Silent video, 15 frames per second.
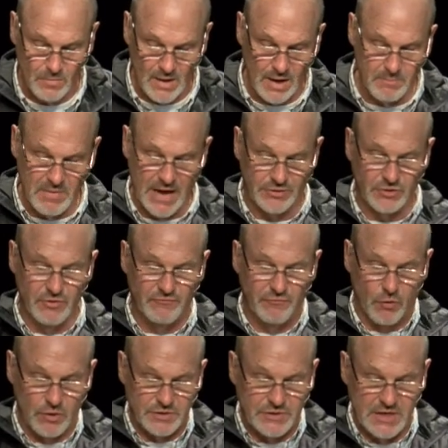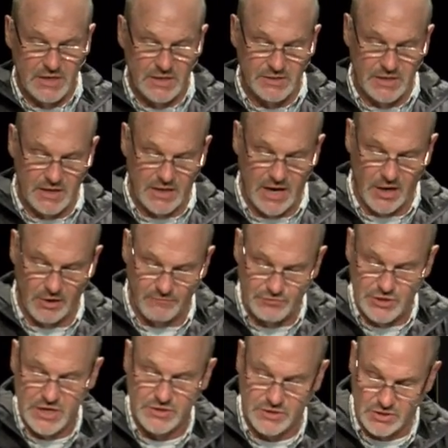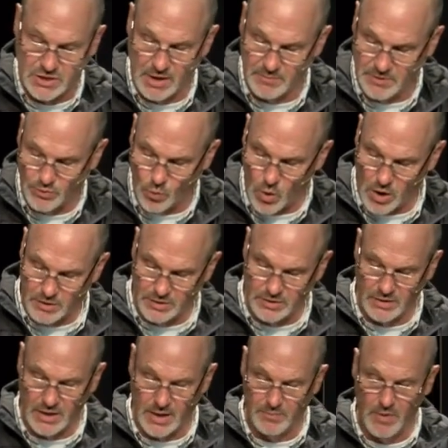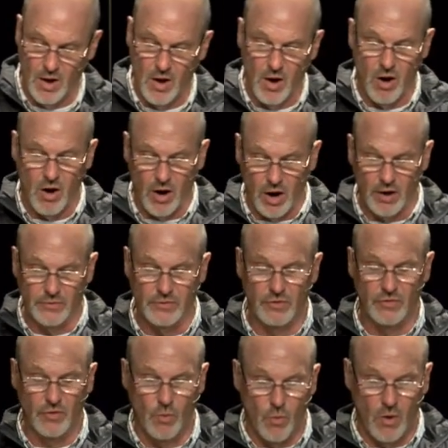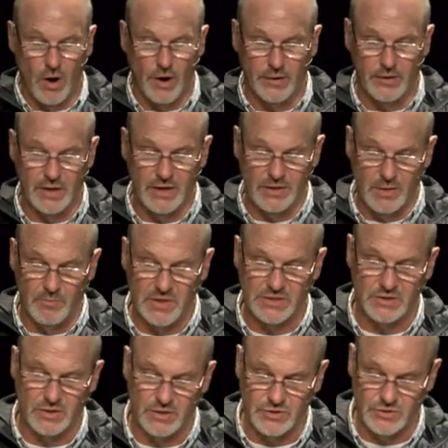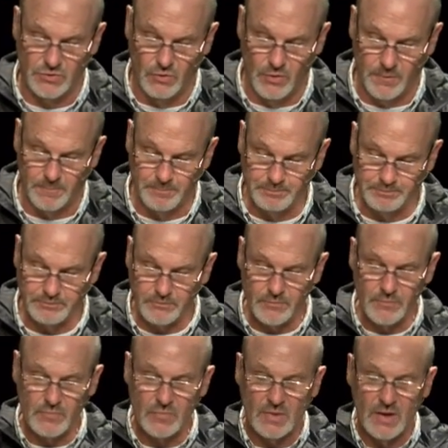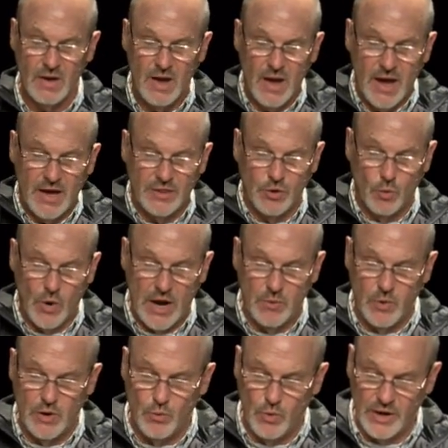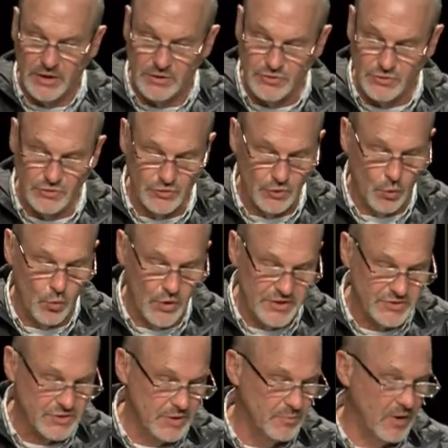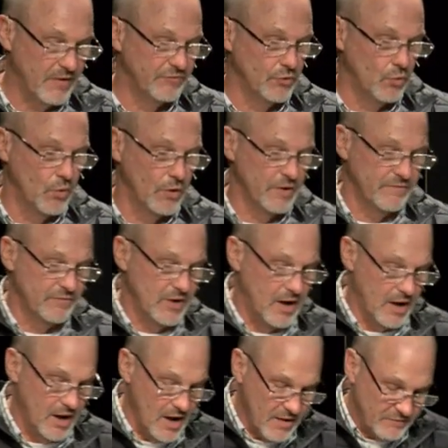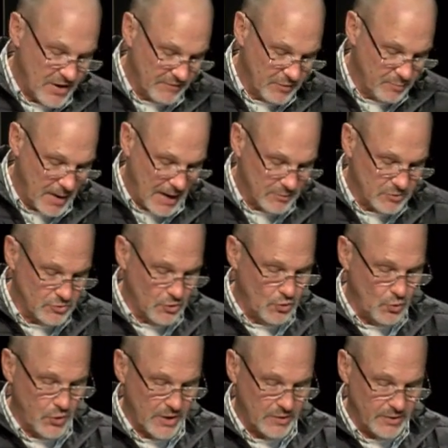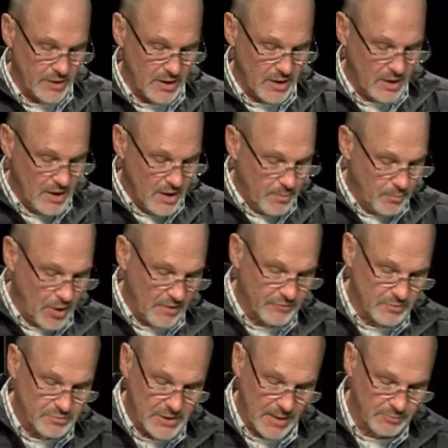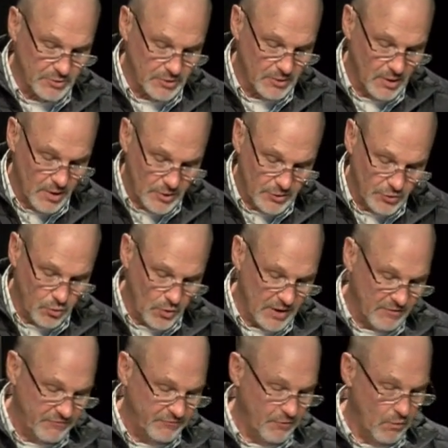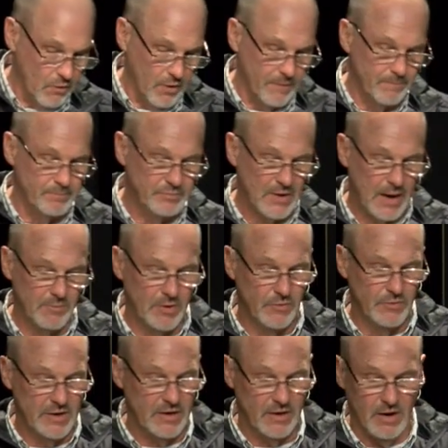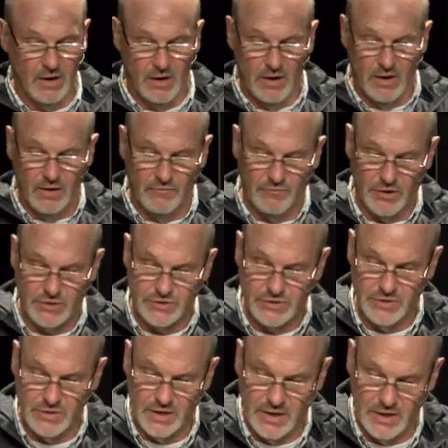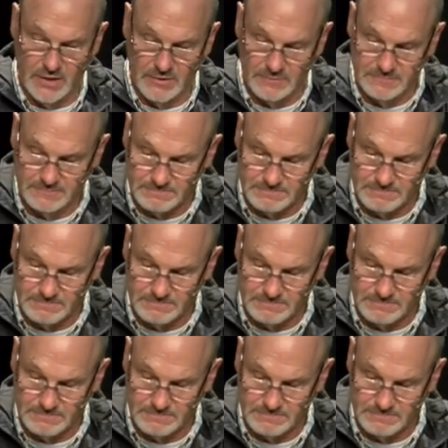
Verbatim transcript: In Matthew fourteen is the account of Jesus coming to walking them on the water in the midst of the storm. And the way we win is through the wisdom of the Word of God. If you have your Bibles, go quickly to Proverbs chapter twenty-four. I'm going to read a verse to you here.